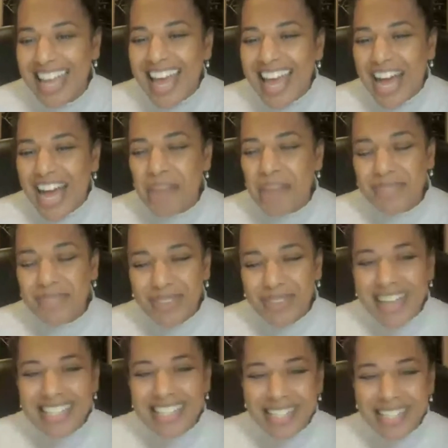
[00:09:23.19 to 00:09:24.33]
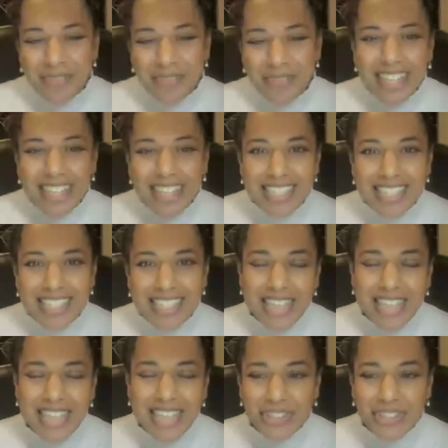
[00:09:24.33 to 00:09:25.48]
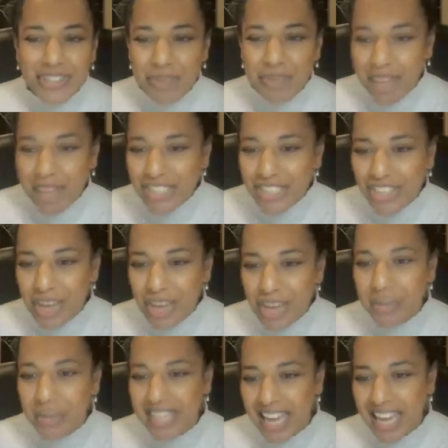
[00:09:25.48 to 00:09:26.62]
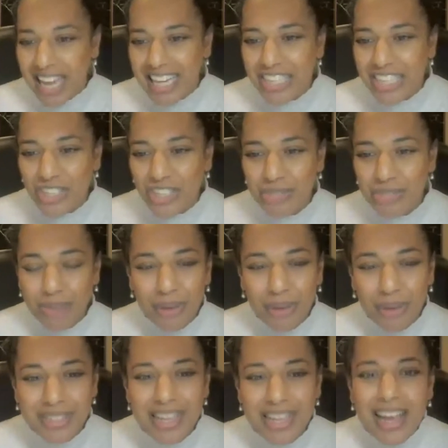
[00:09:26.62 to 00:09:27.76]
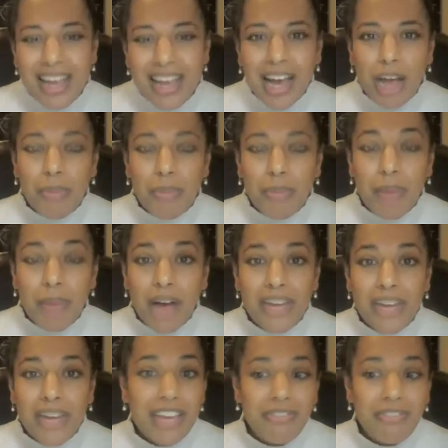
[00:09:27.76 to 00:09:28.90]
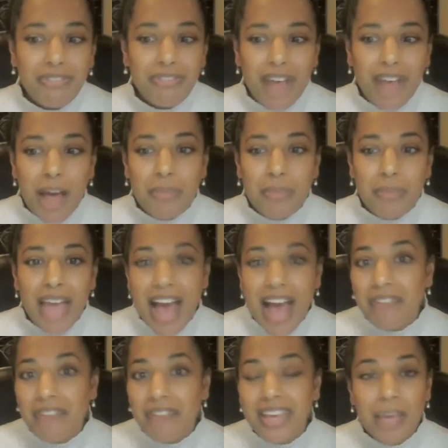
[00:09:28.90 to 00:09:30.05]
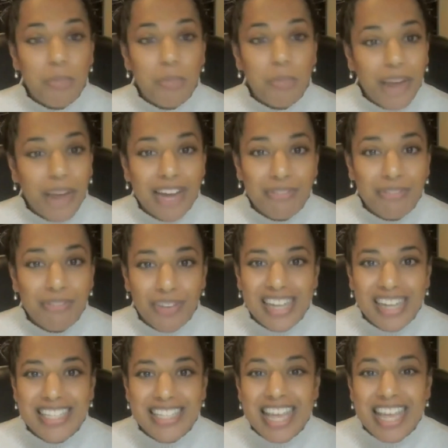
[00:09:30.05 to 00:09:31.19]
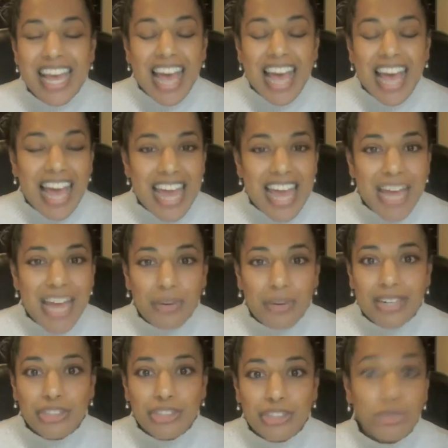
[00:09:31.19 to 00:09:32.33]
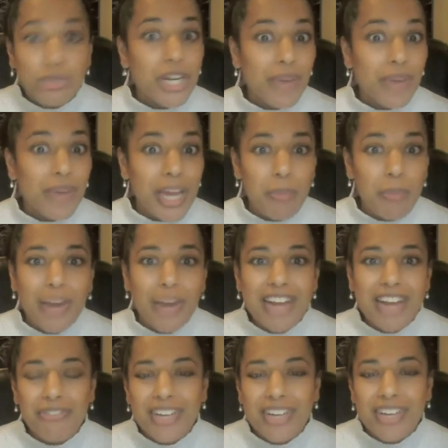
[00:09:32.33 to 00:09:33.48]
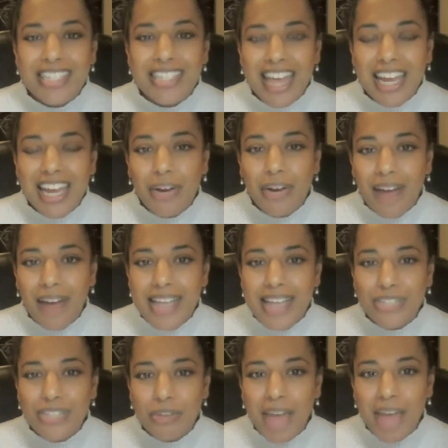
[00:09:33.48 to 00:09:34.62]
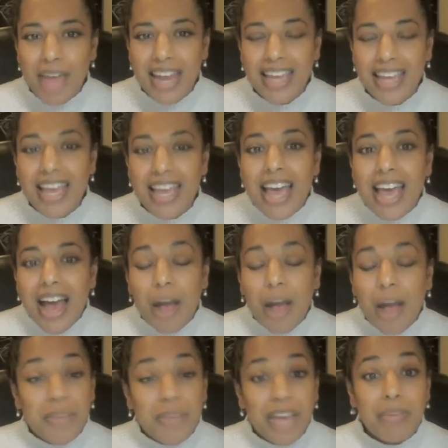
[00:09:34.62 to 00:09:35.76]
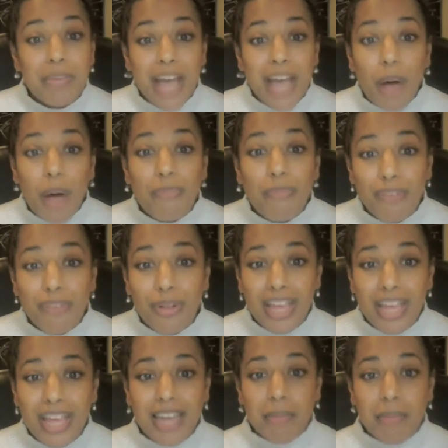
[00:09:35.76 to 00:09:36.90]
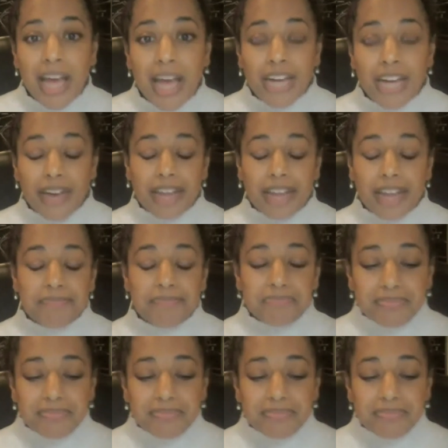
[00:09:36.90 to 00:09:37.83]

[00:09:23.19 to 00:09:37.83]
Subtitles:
So I suspect that Tim is actually mentioning what Katie just wrote about if having a brain freeze headache or triggering a brain freeze headache or ice cream headache can be helpful in migraine.